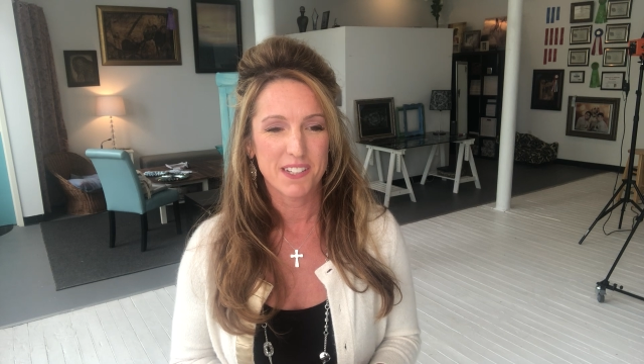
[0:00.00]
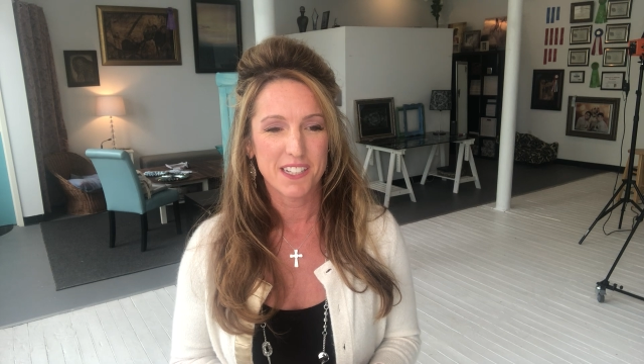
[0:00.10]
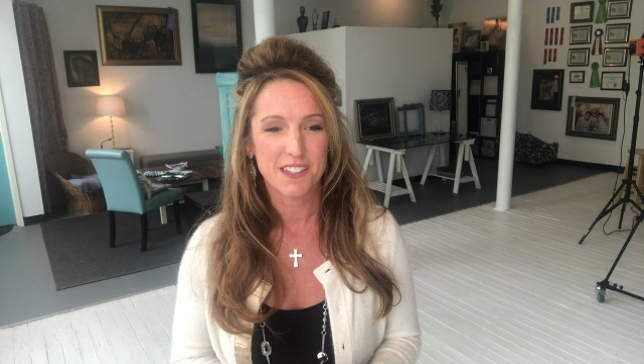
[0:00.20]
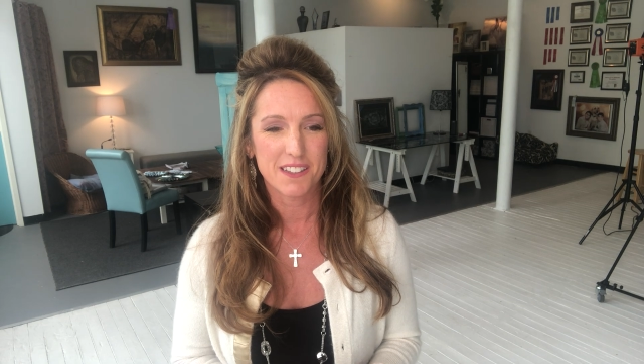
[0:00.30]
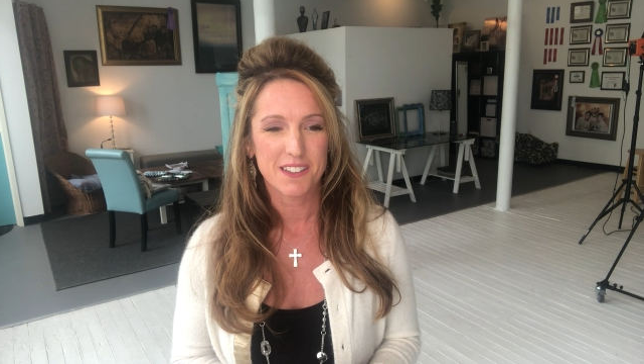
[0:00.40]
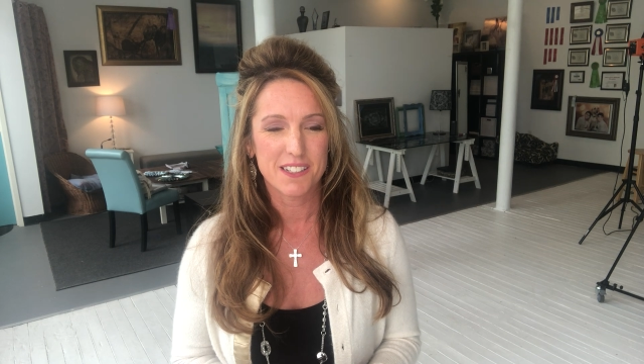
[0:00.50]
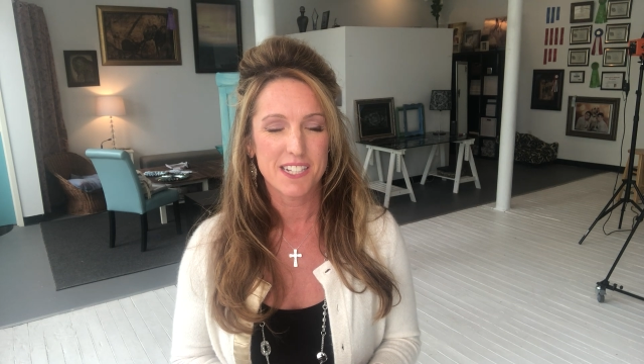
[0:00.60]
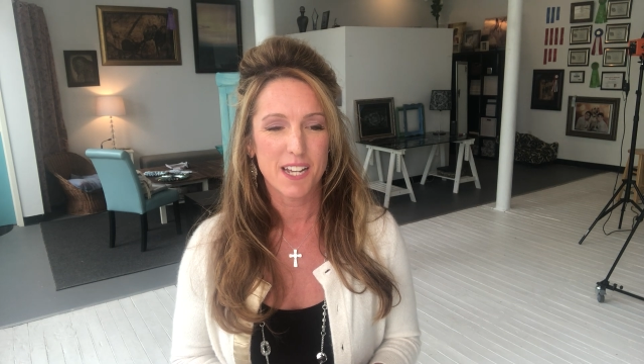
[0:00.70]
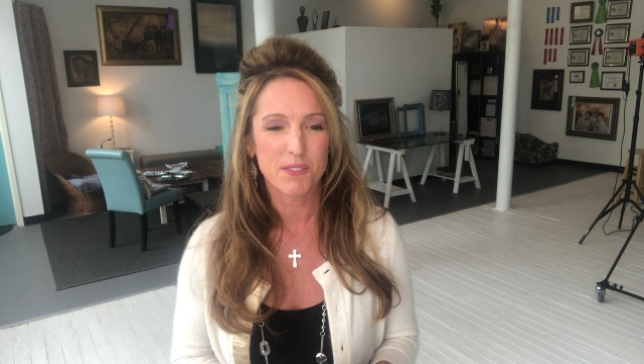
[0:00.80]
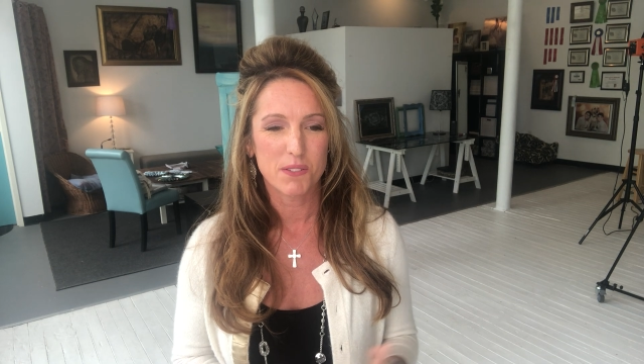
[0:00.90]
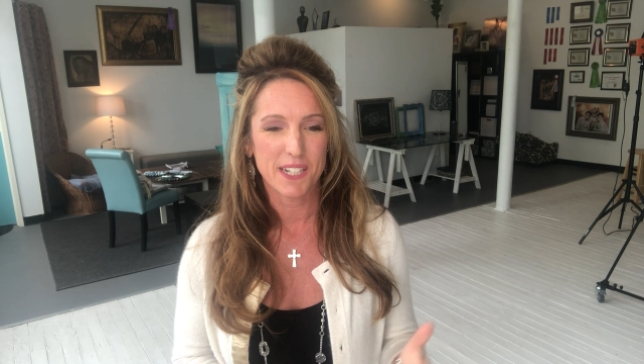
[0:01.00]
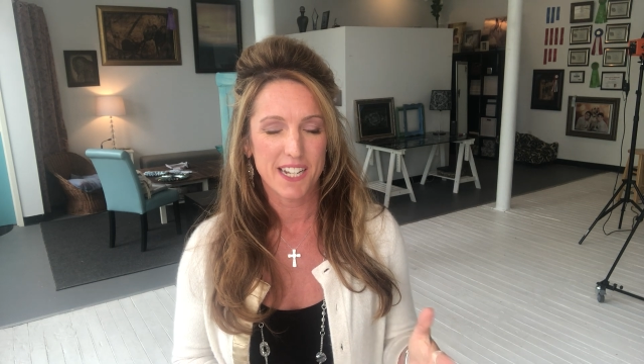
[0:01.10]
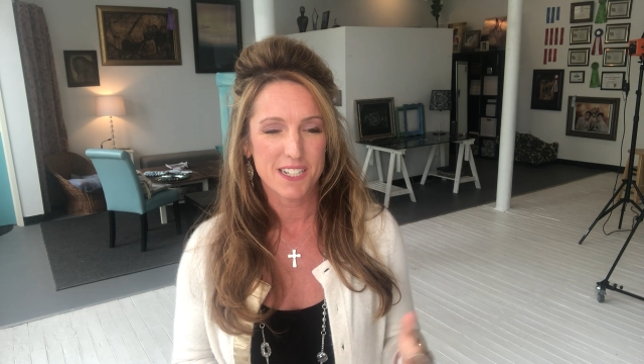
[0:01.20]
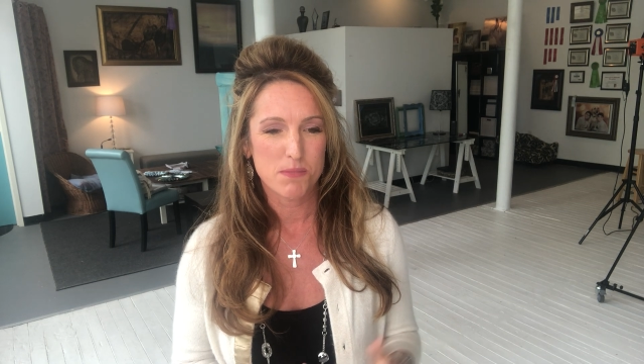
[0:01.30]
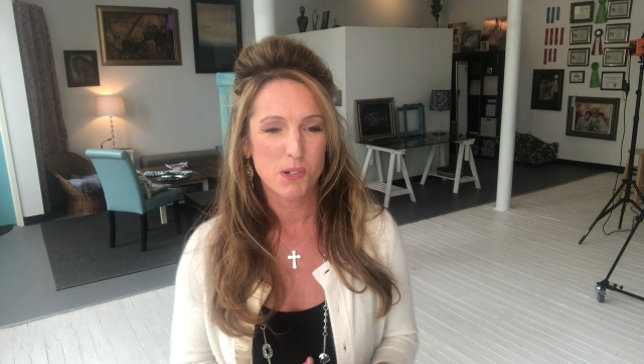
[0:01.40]
In the time that we
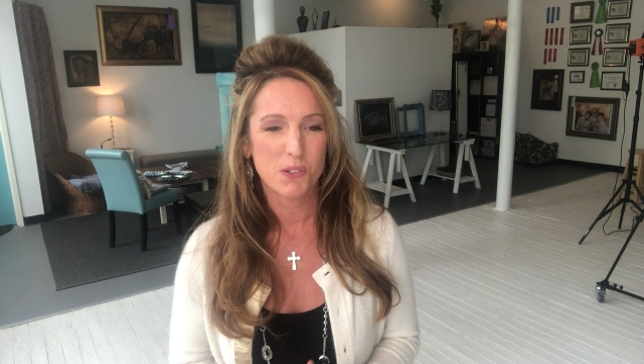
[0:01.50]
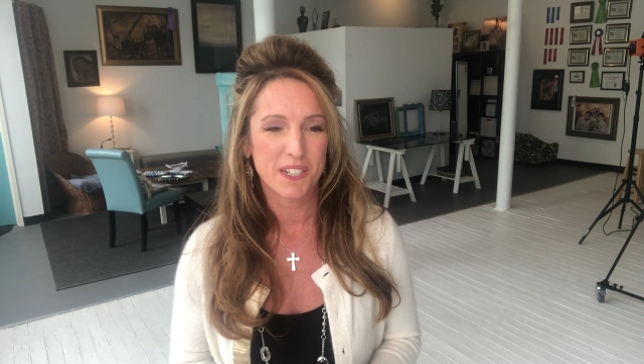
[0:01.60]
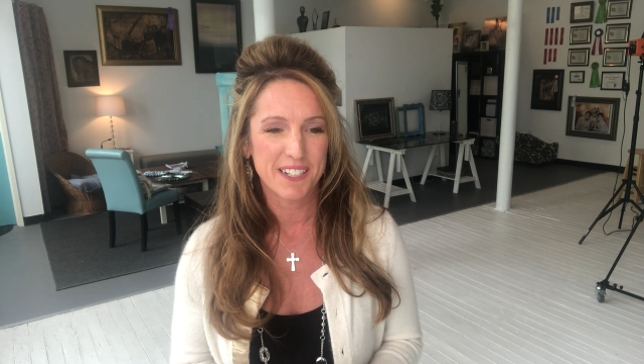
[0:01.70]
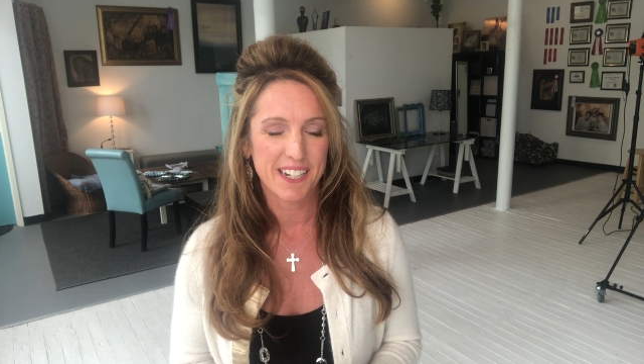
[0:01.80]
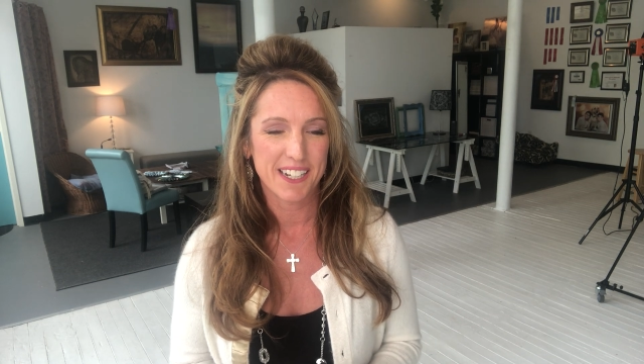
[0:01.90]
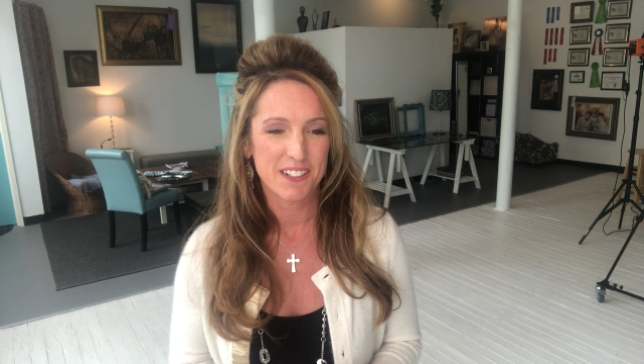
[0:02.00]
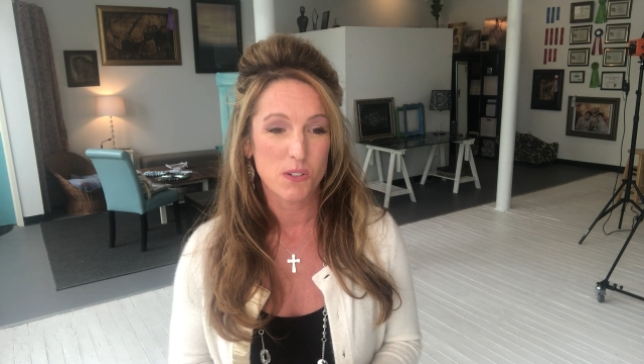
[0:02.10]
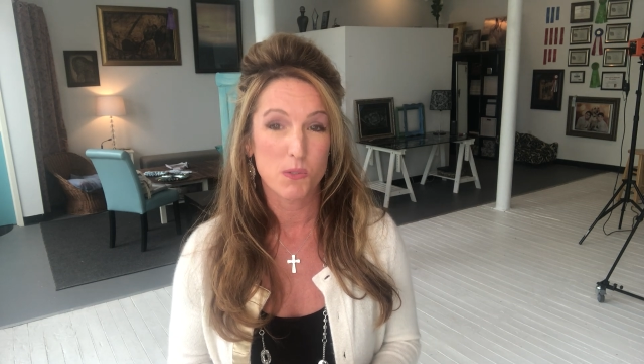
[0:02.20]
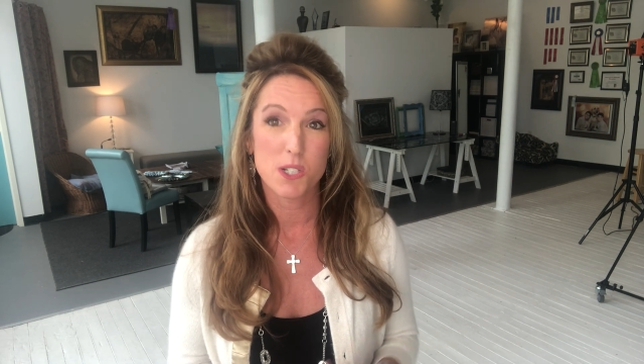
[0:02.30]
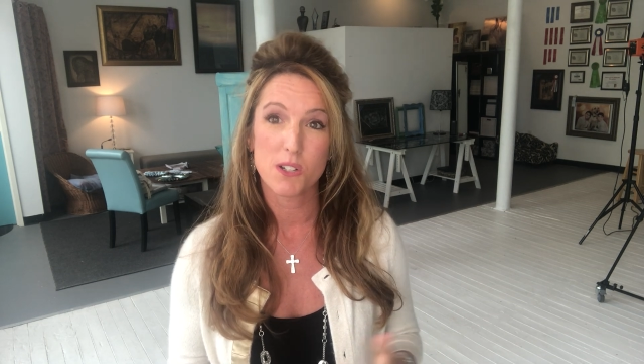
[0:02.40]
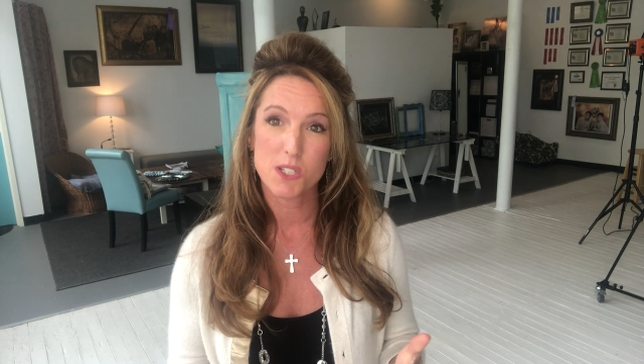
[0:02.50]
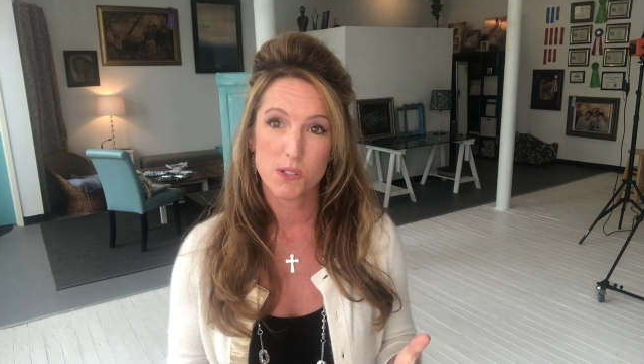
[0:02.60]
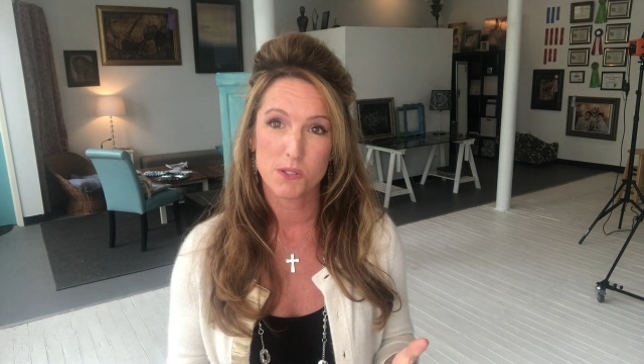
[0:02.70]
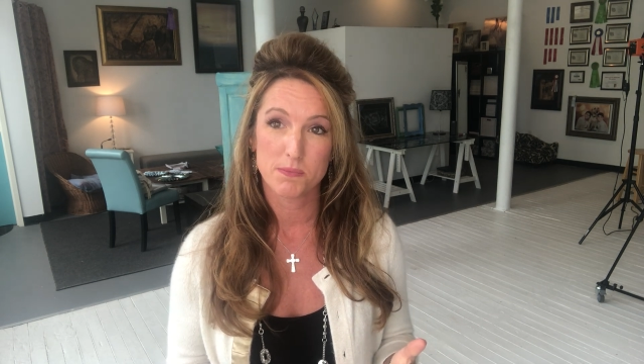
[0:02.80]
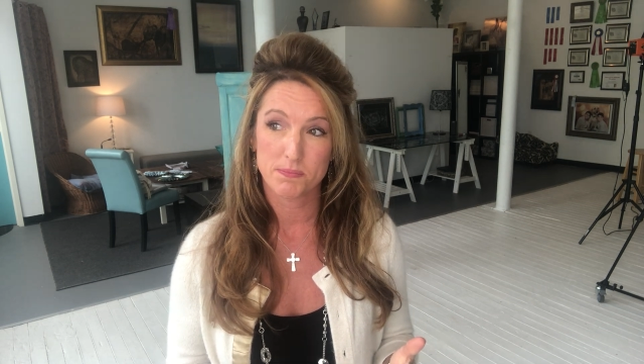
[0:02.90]
hadn't spoken, was
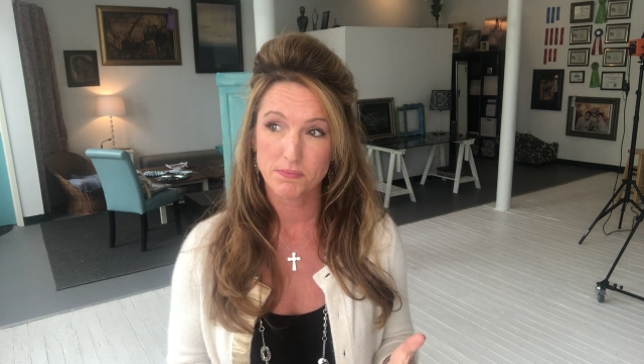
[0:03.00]
also,